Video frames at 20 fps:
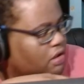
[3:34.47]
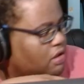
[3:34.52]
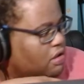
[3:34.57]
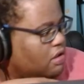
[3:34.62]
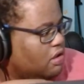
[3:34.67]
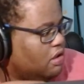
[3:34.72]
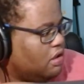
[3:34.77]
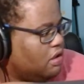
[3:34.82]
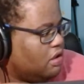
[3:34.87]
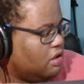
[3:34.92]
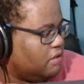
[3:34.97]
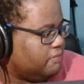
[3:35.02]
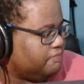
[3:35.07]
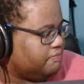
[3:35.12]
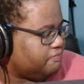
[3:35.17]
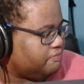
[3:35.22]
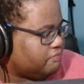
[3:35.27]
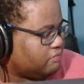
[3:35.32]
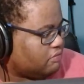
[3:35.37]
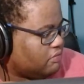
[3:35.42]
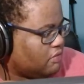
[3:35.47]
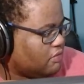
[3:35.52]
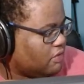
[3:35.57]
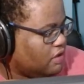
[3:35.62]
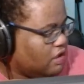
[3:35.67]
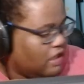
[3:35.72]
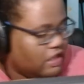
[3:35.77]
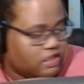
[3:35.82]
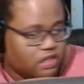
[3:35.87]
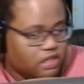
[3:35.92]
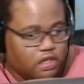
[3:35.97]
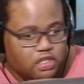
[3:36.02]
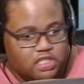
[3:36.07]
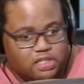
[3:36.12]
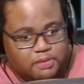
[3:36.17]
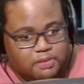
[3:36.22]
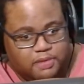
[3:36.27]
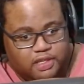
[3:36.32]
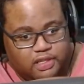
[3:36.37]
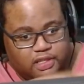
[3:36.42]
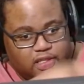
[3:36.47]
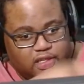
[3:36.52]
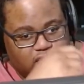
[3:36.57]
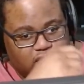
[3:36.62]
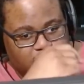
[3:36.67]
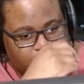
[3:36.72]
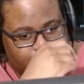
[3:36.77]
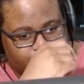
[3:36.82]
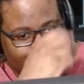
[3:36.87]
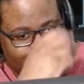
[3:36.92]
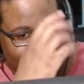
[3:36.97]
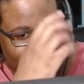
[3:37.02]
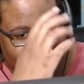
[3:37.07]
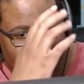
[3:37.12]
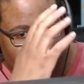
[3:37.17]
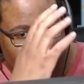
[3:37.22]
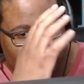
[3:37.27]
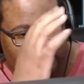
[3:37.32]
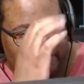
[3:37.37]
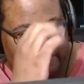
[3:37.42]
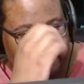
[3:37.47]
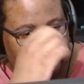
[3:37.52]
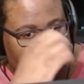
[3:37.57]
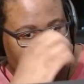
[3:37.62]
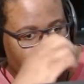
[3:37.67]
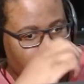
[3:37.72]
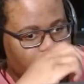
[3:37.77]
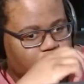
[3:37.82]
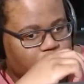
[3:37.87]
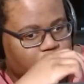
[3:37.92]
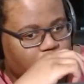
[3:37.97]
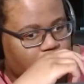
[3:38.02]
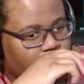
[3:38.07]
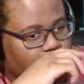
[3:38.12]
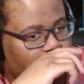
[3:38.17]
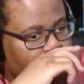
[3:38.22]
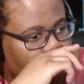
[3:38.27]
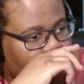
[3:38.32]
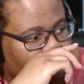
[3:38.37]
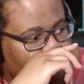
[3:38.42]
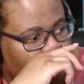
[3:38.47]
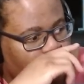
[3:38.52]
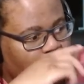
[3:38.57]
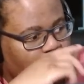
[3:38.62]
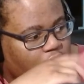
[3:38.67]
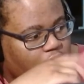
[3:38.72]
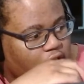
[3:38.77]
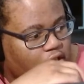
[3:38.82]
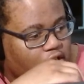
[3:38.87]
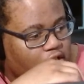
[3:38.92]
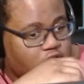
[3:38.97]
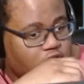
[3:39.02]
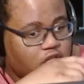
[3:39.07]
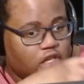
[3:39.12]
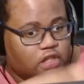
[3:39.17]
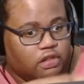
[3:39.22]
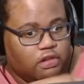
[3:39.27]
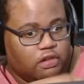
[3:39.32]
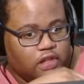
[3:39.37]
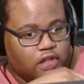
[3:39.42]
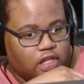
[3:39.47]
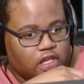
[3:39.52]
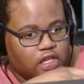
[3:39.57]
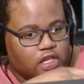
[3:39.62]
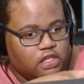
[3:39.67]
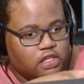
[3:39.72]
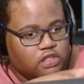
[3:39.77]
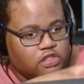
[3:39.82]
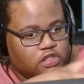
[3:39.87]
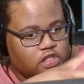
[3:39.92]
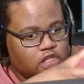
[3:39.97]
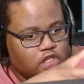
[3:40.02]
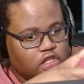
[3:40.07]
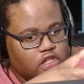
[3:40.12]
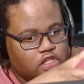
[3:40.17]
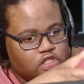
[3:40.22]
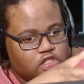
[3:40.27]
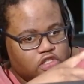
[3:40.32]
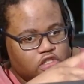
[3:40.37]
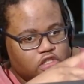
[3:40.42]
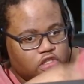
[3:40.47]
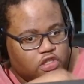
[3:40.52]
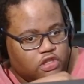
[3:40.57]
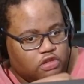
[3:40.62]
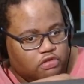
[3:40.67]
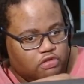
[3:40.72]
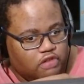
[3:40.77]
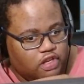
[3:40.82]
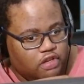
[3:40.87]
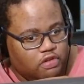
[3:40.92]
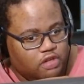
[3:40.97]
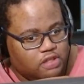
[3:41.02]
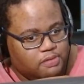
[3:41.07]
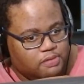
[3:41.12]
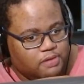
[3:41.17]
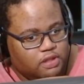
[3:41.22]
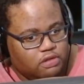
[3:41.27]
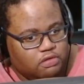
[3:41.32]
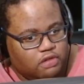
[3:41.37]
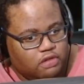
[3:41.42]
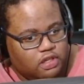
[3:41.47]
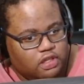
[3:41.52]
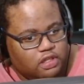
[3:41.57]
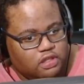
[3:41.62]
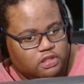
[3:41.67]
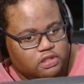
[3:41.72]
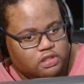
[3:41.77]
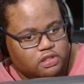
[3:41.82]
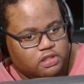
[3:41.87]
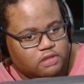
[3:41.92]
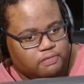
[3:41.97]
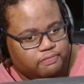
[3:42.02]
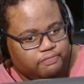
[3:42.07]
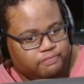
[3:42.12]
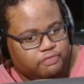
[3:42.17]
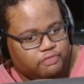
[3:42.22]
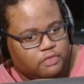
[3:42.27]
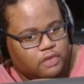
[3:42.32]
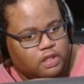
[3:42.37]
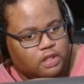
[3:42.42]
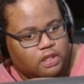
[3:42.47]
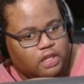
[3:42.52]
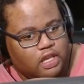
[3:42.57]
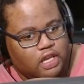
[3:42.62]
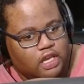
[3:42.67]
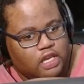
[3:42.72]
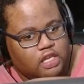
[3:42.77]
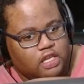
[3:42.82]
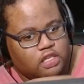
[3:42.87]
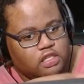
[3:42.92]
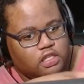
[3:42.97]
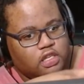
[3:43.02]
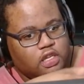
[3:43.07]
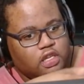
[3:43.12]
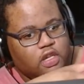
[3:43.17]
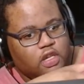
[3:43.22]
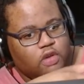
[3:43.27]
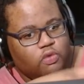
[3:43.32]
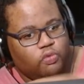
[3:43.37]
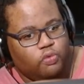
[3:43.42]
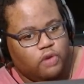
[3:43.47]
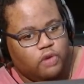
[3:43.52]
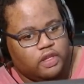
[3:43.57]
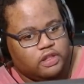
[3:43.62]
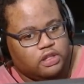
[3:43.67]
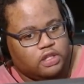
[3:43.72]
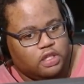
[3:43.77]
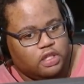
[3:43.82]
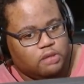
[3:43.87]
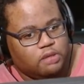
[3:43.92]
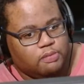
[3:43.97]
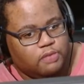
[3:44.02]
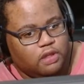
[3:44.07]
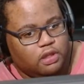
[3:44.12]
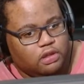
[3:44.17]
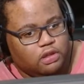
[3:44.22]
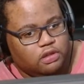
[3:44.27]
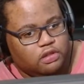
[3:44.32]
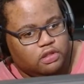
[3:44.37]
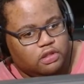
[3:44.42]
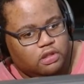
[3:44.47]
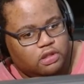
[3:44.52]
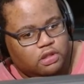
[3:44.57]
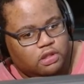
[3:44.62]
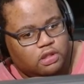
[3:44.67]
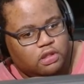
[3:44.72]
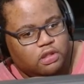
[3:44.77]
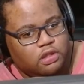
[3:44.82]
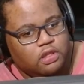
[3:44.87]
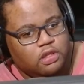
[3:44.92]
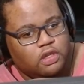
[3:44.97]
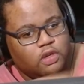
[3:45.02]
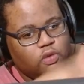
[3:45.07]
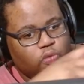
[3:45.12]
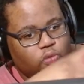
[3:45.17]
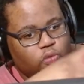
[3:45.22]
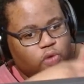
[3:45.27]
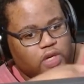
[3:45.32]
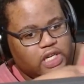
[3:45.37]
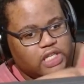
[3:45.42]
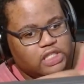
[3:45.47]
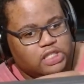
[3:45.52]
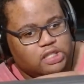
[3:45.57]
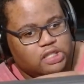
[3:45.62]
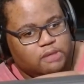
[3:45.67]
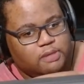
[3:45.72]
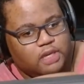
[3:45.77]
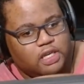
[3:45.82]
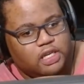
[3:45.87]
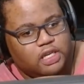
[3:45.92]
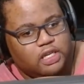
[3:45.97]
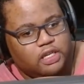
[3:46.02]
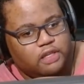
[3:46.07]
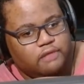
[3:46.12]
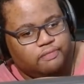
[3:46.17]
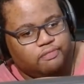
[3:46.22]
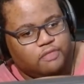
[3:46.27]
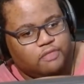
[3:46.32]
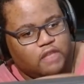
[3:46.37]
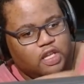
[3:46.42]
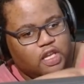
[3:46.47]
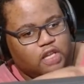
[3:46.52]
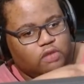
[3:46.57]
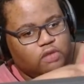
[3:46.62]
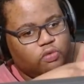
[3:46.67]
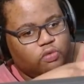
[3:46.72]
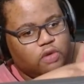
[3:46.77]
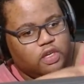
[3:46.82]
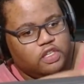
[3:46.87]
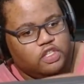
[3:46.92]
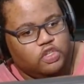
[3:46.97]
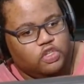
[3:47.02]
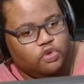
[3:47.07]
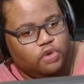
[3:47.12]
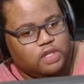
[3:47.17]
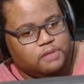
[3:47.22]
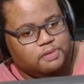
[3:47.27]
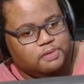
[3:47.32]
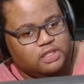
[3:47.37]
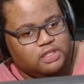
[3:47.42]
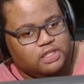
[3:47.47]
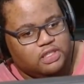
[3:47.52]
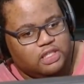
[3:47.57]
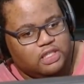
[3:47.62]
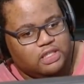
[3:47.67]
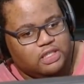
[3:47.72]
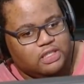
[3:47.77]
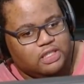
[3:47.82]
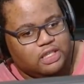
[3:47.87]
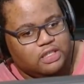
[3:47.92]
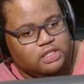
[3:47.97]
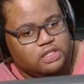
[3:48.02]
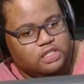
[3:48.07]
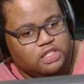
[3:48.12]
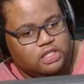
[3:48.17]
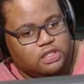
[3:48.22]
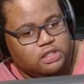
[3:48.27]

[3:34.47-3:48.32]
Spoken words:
It has RGB. Don't use it, but it's also thin. 3 USB 3s and 1 Thunderbolt, 1 HDMI, and 1 USB-C to Gen